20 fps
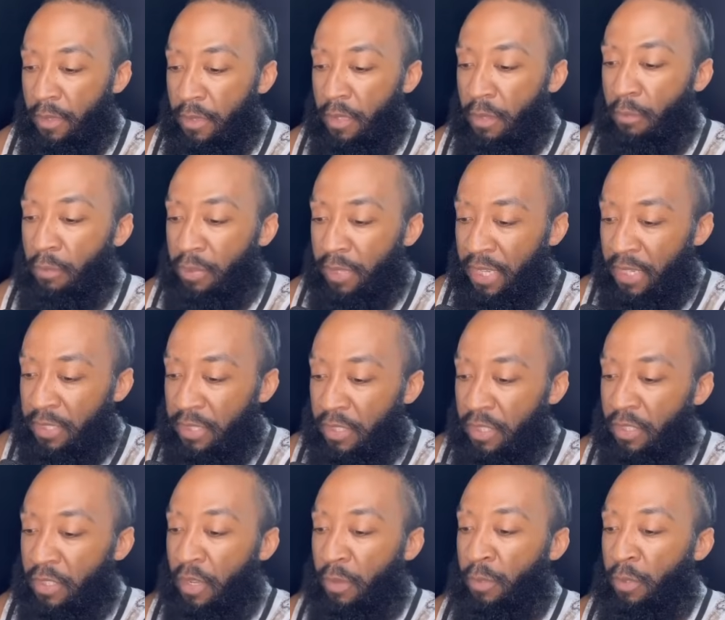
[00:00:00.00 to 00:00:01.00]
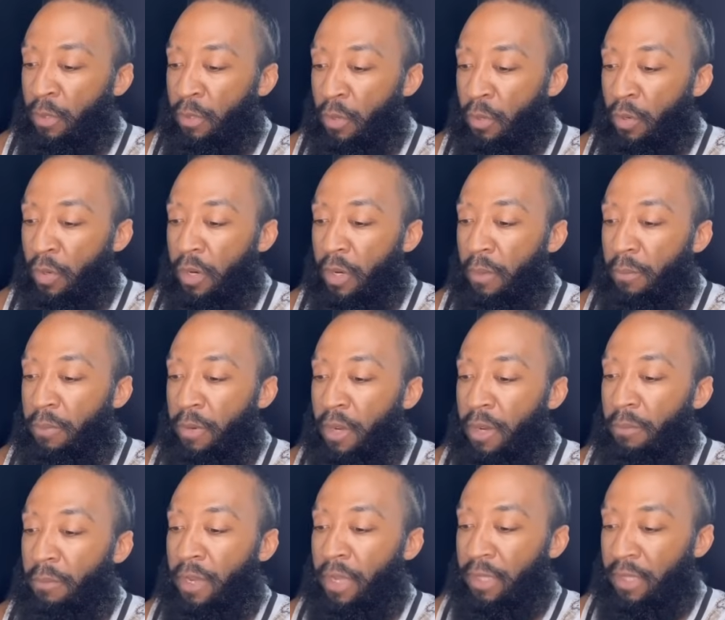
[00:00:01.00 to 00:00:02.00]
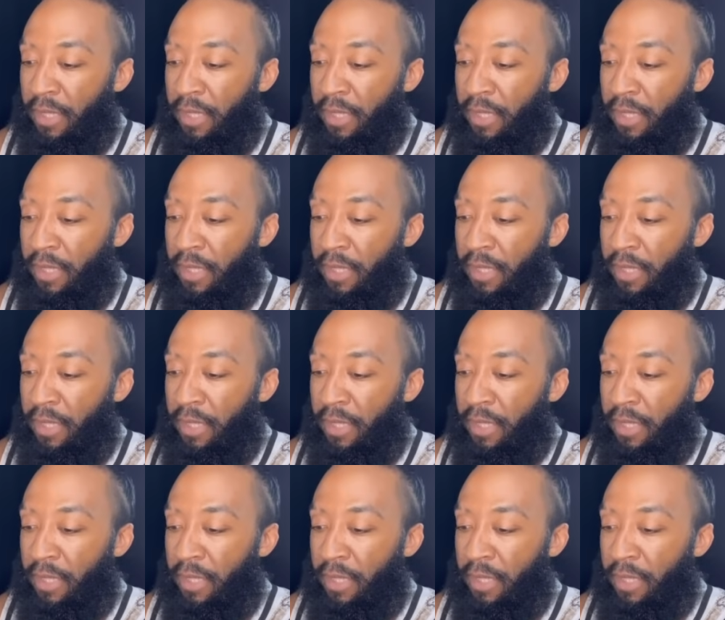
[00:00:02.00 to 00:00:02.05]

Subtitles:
The blessings of the Lord upon my